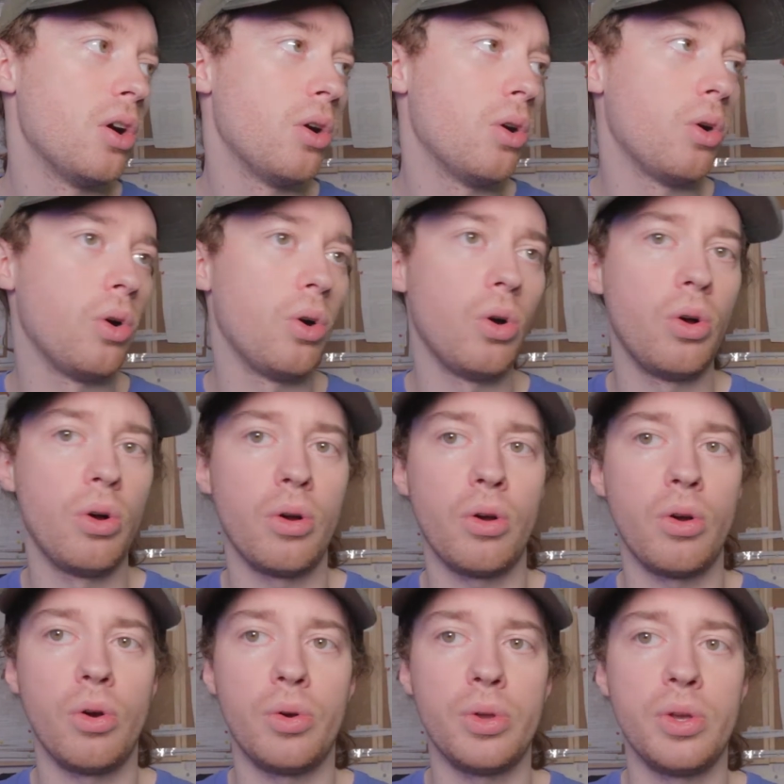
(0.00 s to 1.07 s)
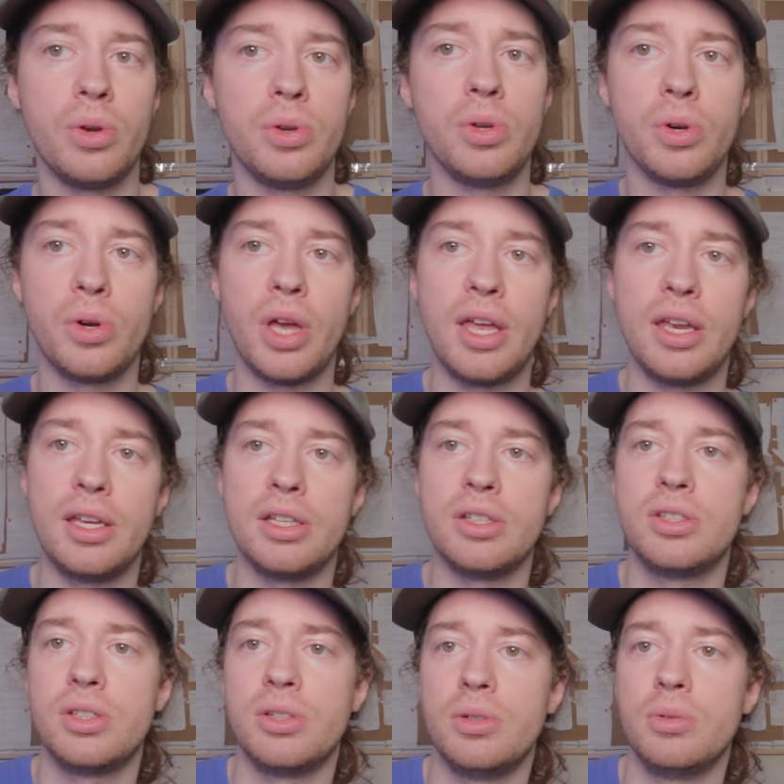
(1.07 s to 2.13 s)
or you're getting
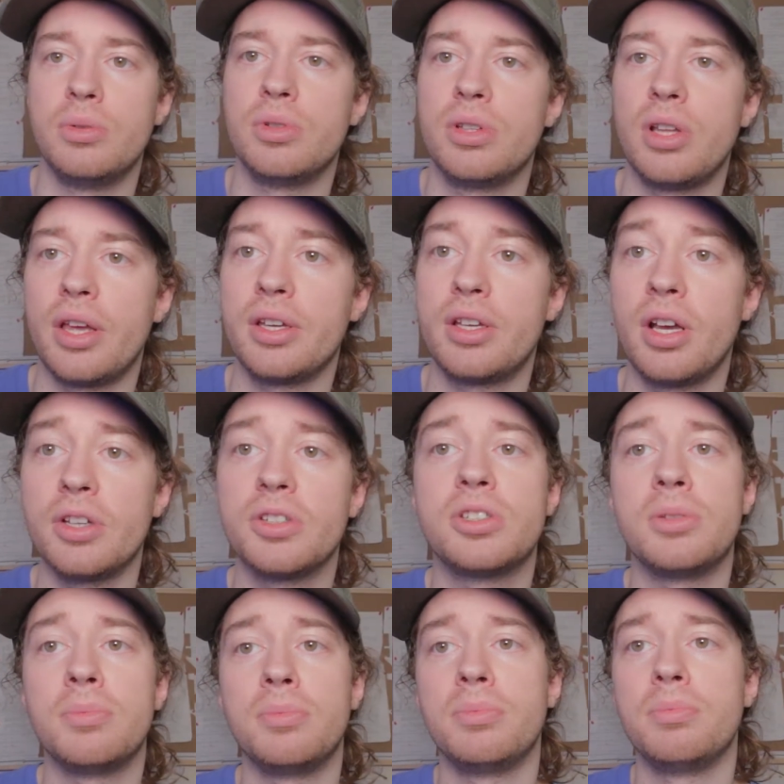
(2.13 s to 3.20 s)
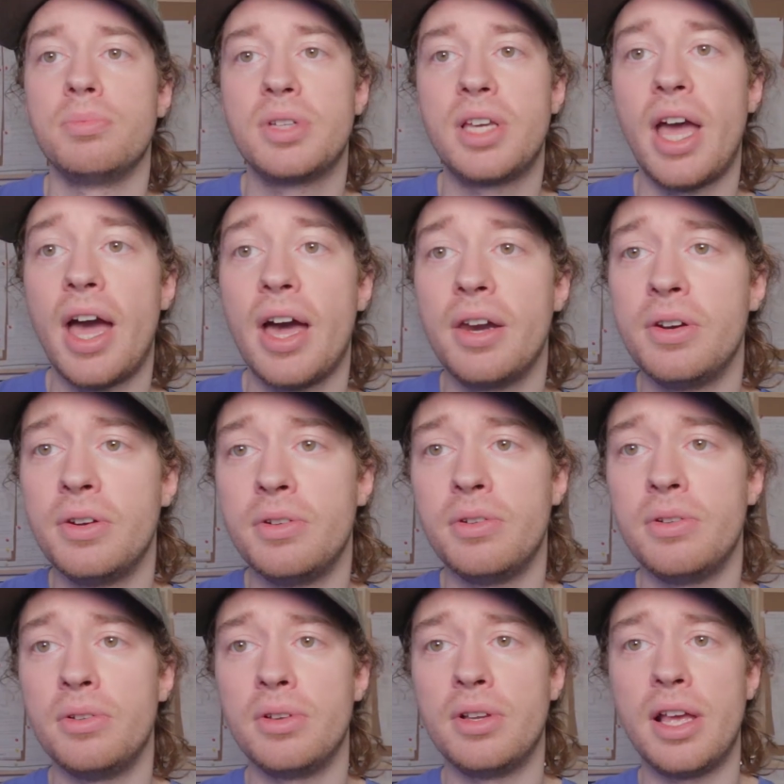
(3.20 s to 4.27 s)
into like custom
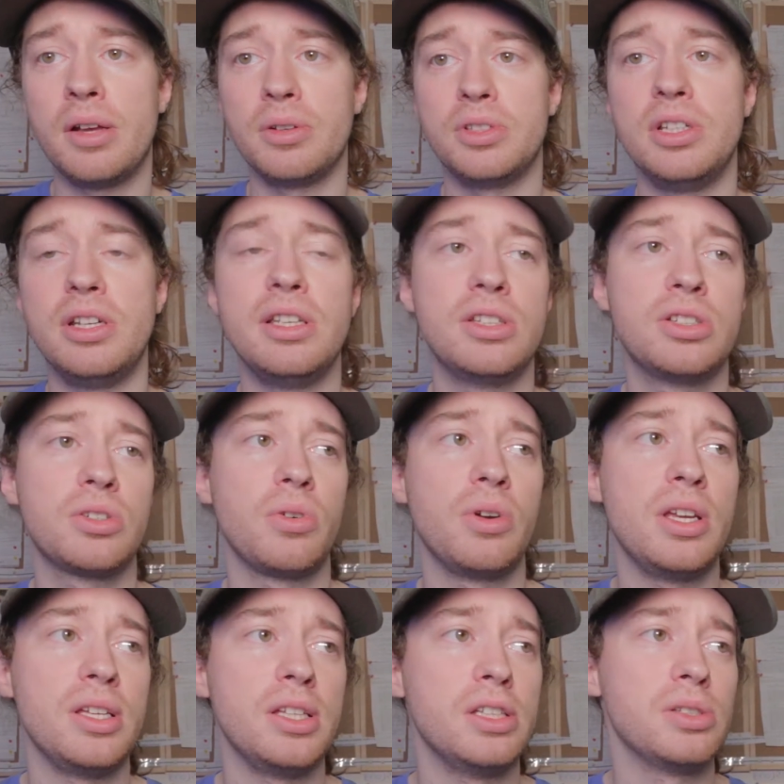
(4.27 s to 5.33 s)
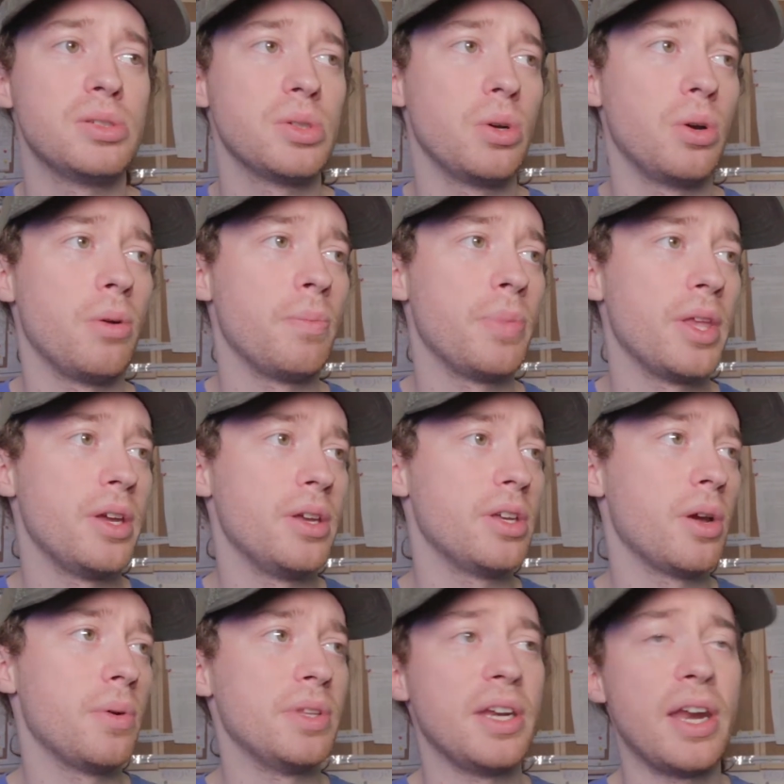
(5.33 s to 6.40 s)
Canon LCD screens, or you
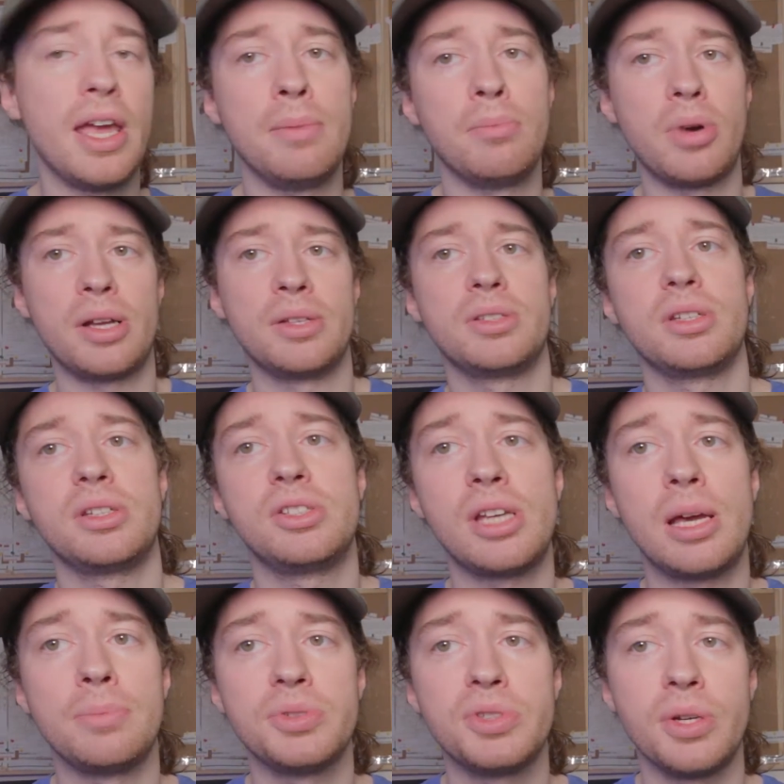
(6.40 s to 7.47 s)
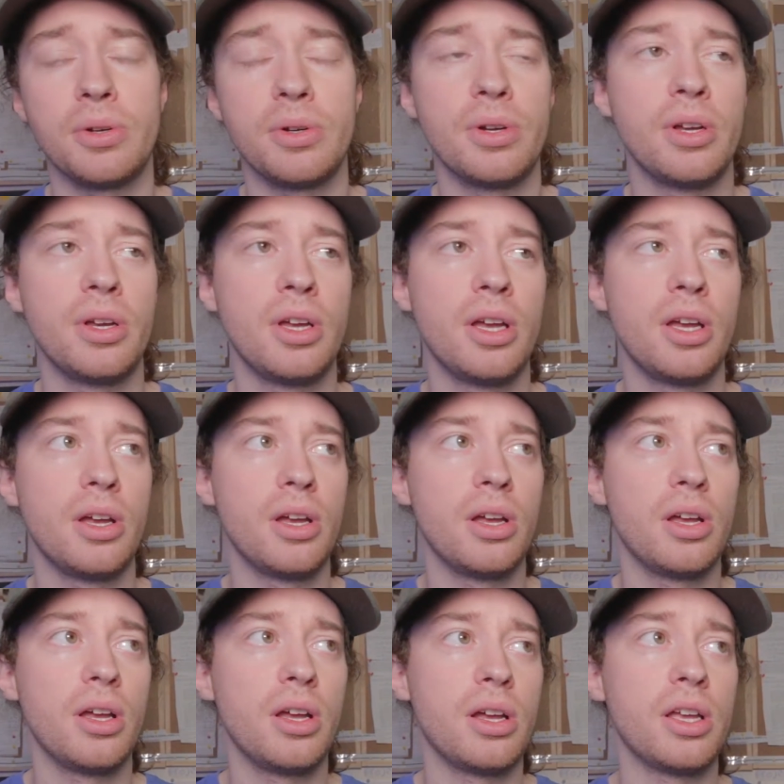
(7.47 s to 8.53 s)
go in the name brands like Samsung.
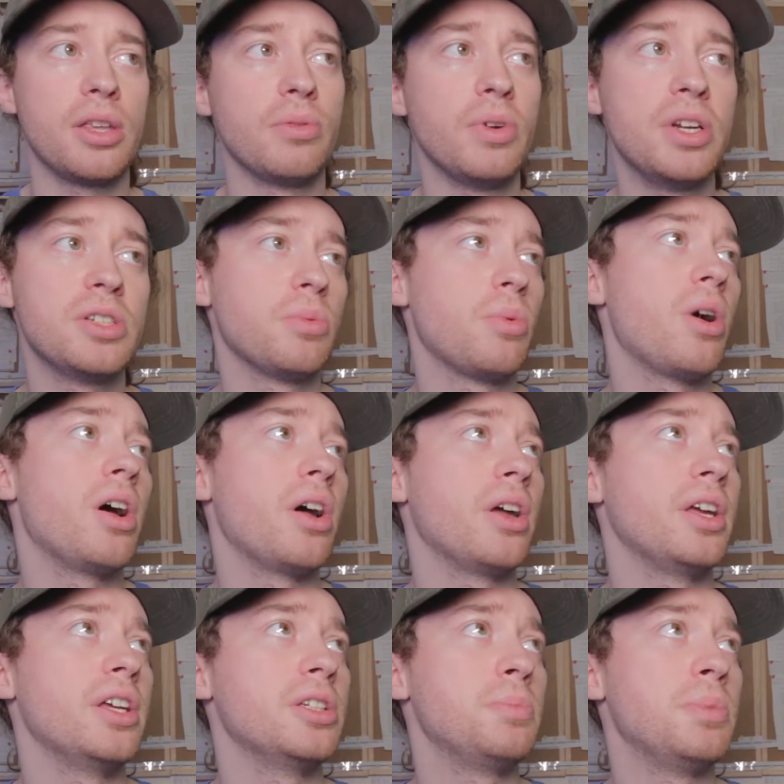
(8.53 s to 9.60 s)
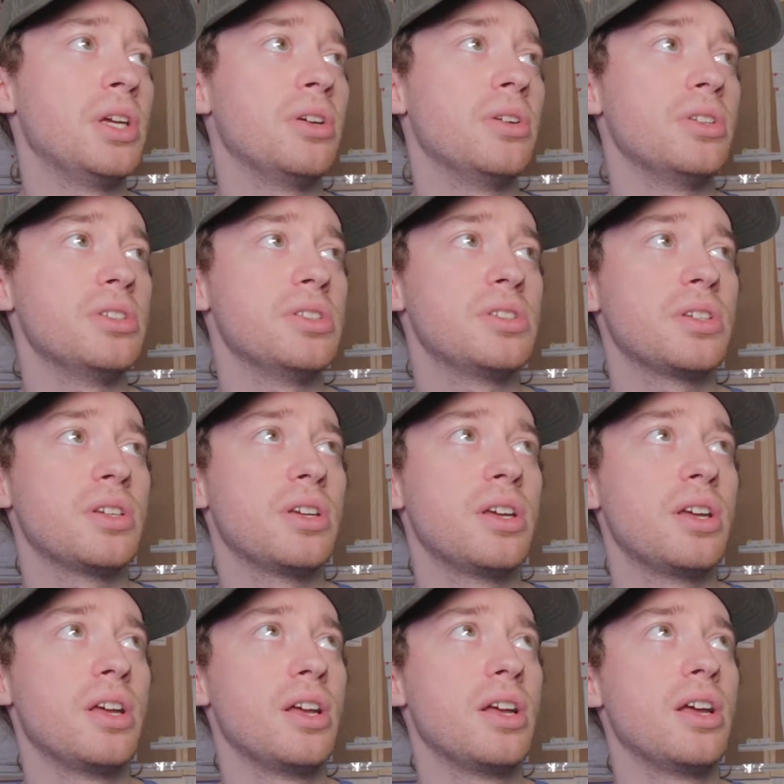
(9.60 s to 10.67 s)
And the reason why is because
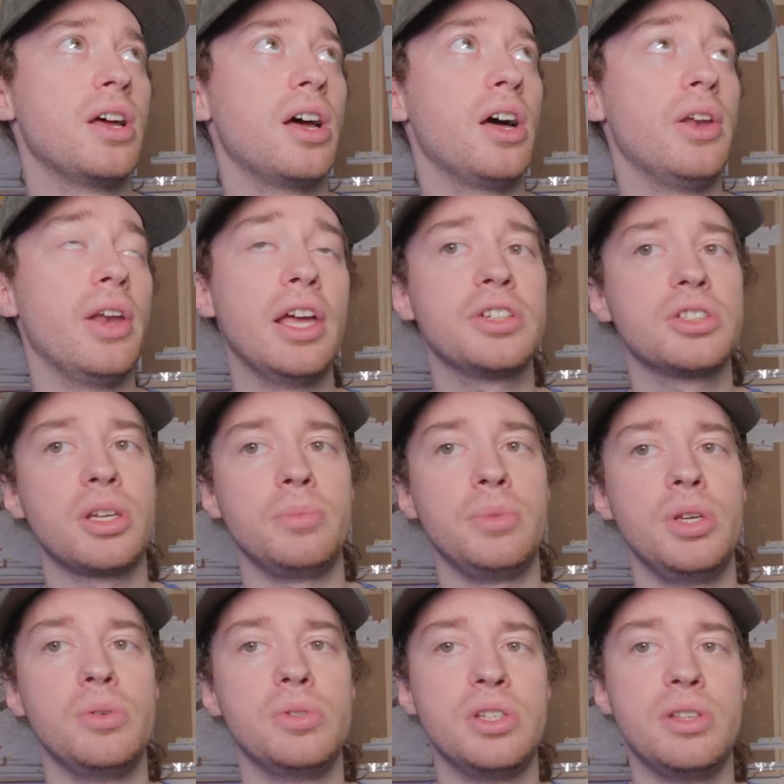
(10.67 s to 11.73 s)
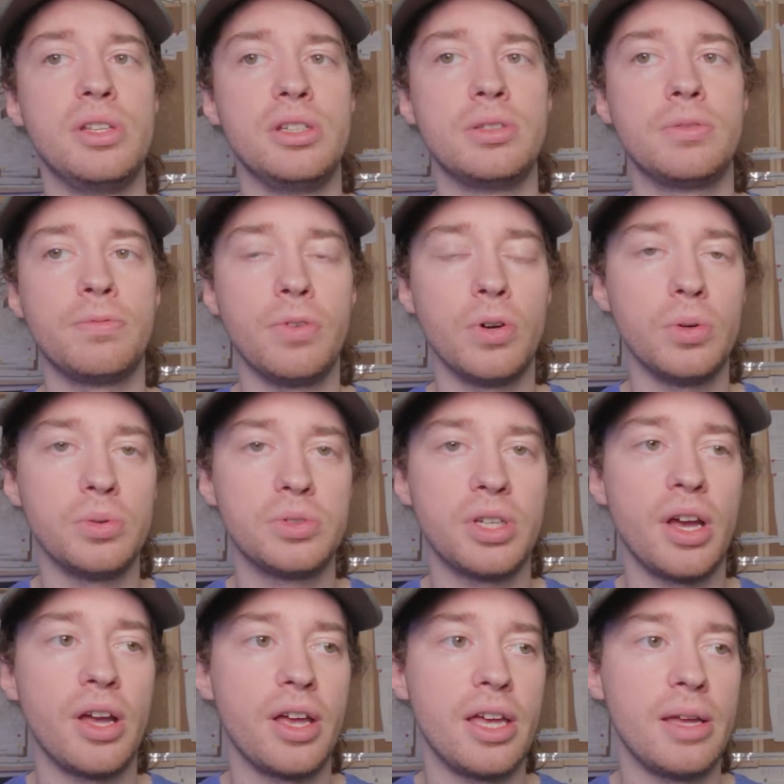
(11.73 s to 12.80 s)
unless I'm using these full
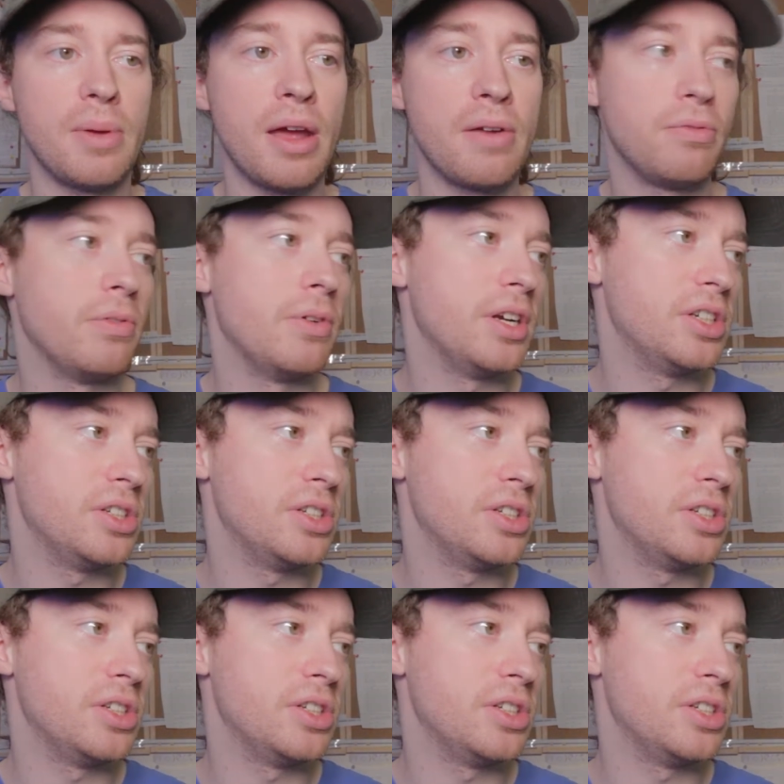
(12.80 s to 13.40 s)
time every